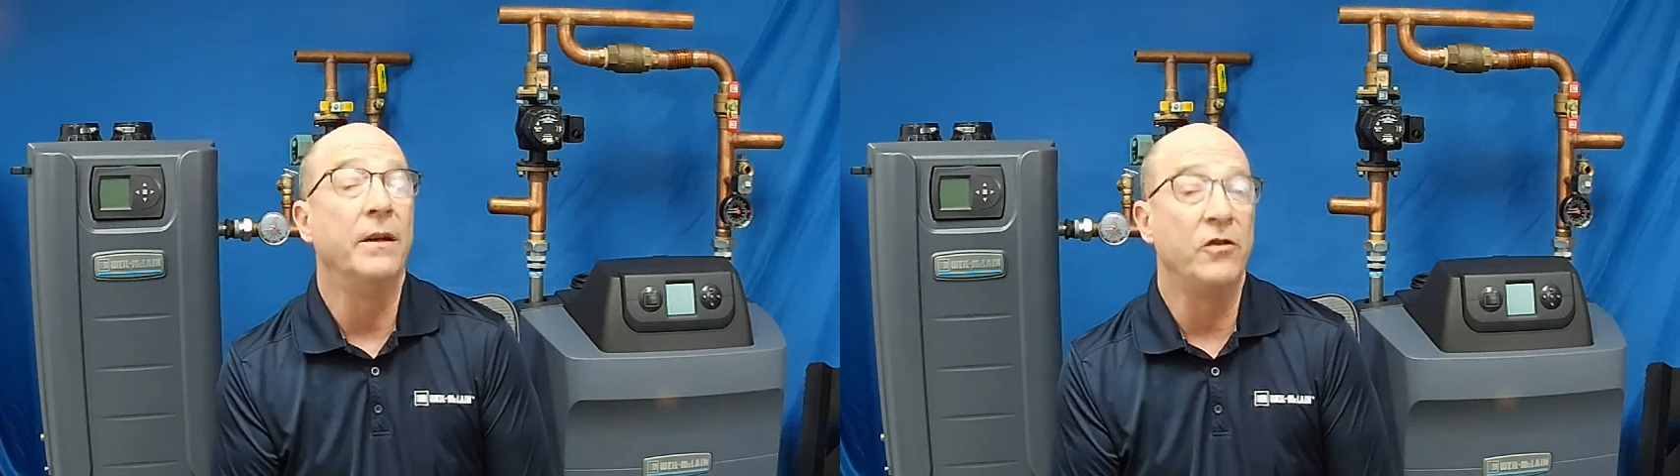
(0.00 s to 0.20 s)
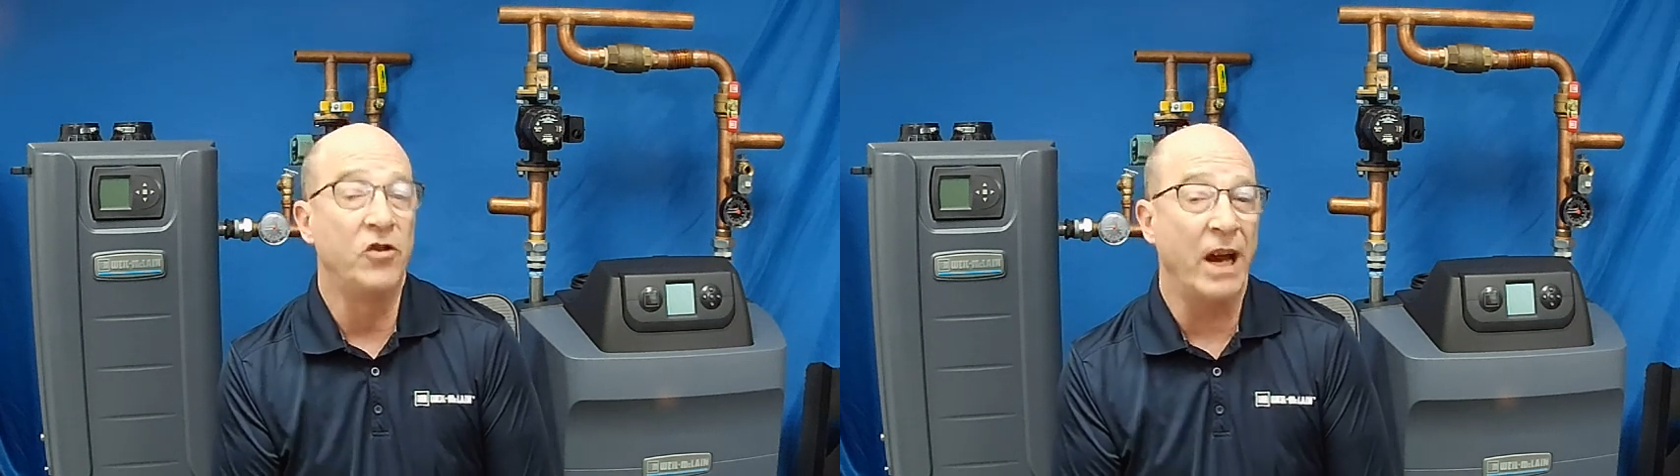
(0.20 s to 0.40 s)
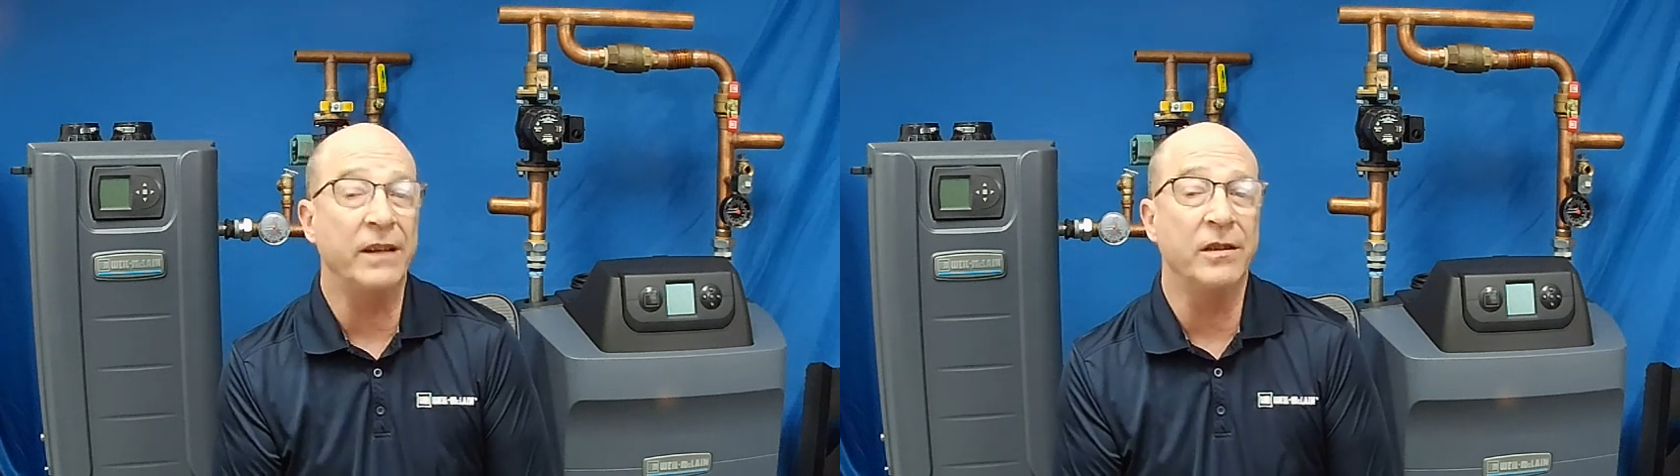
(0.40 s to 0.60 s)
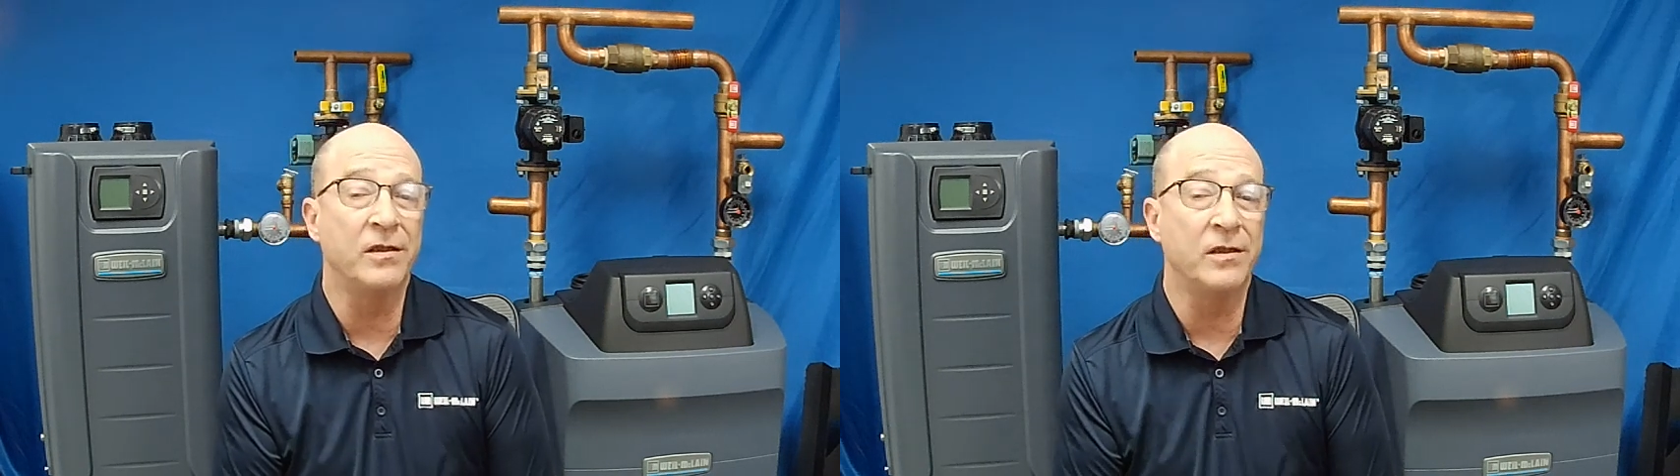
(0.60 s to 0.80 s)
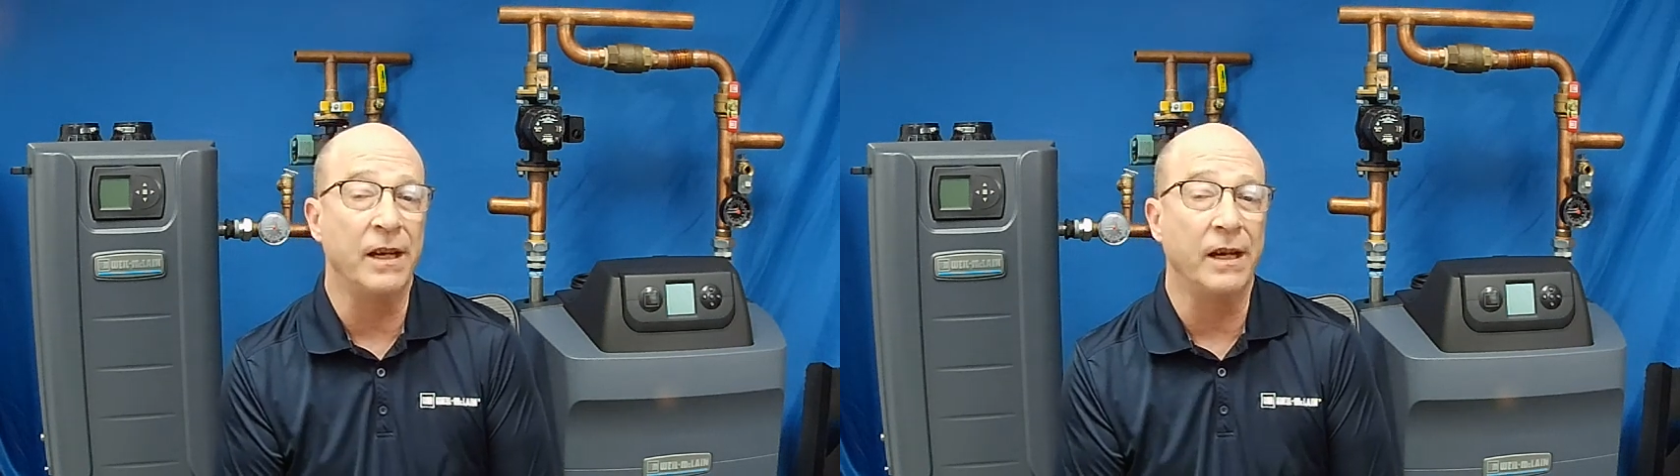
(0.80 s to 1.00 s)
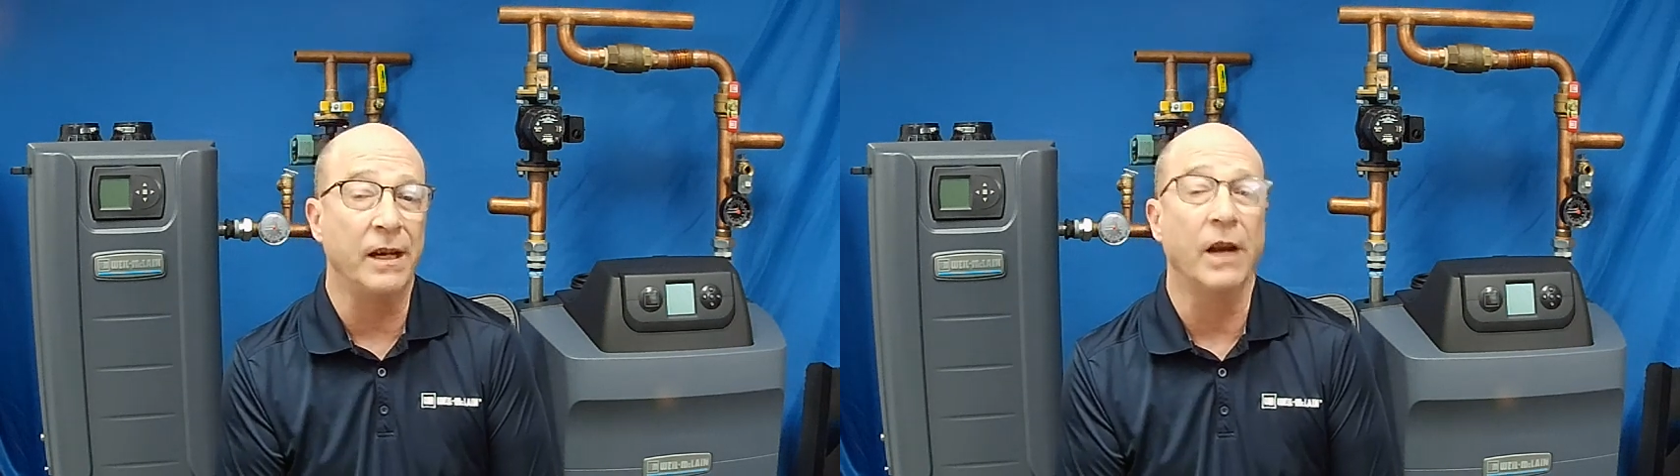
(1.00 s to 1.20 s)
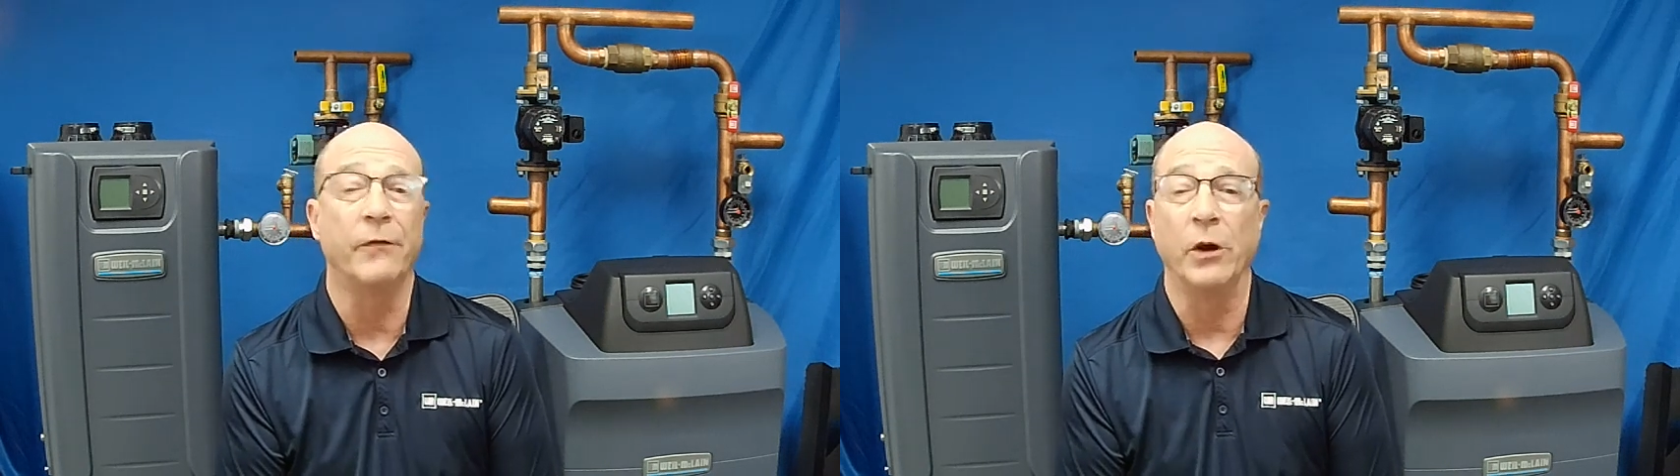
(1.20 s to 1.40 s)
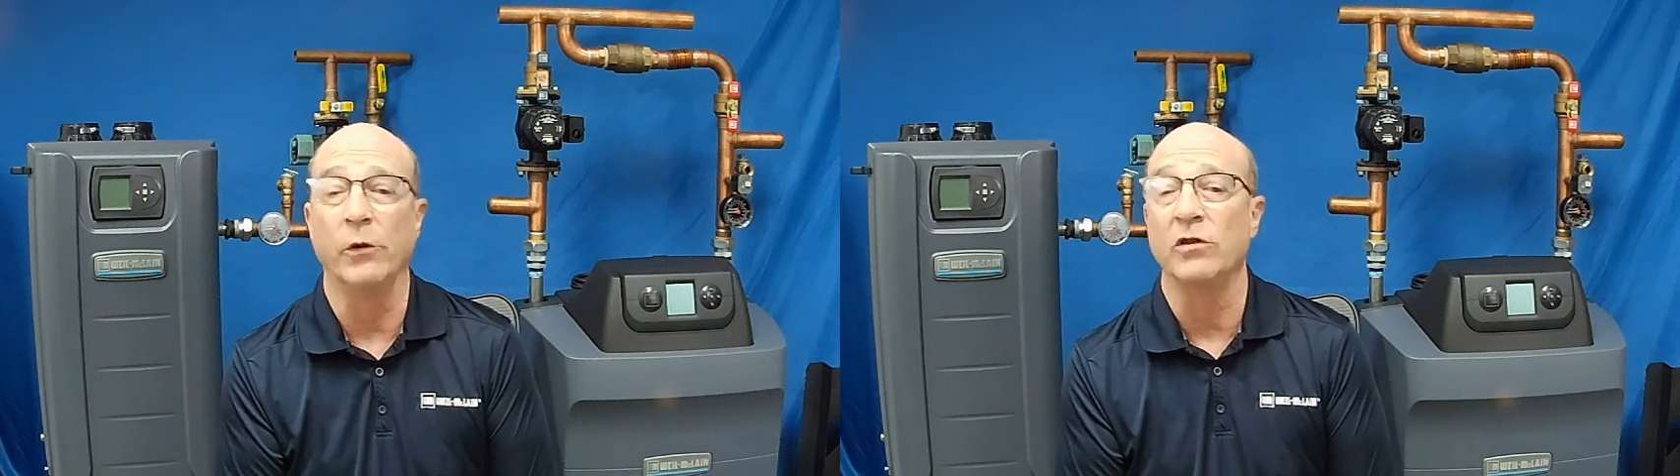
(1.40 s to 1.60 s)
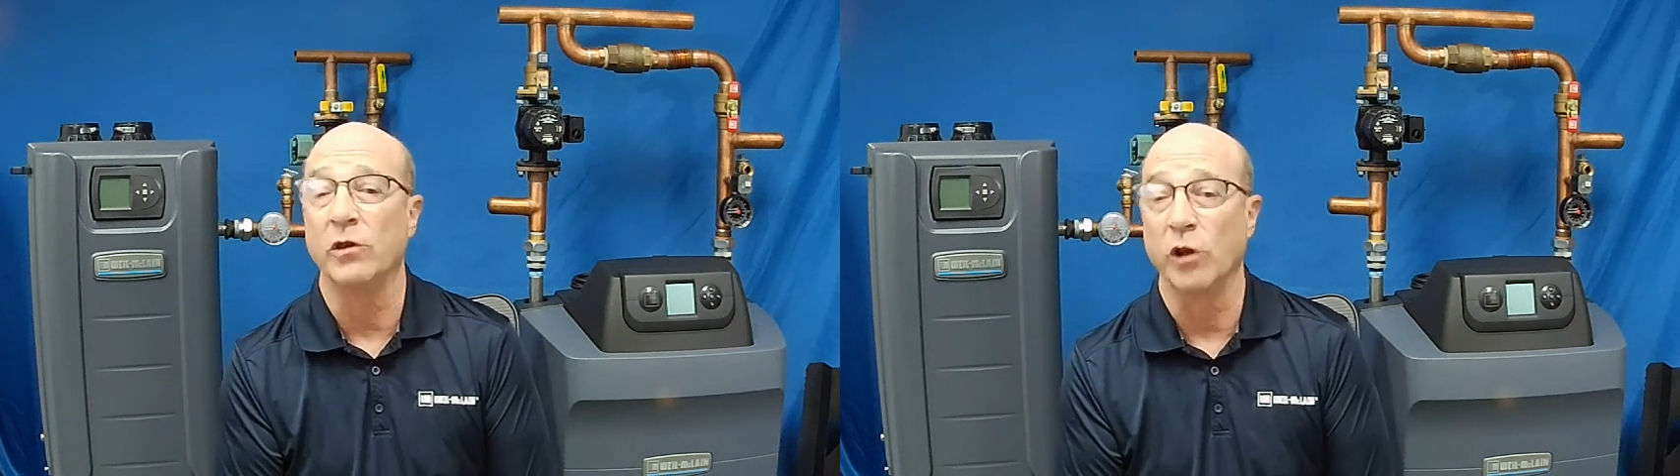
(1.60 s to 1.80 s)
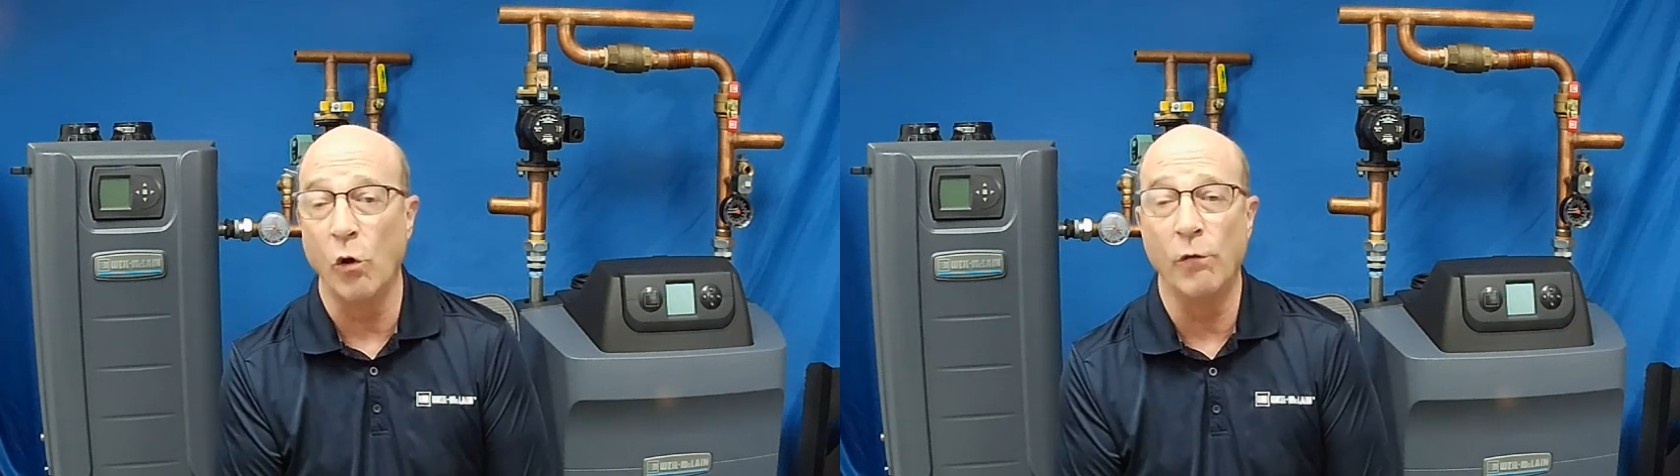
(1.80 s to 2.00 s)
check to see if there is low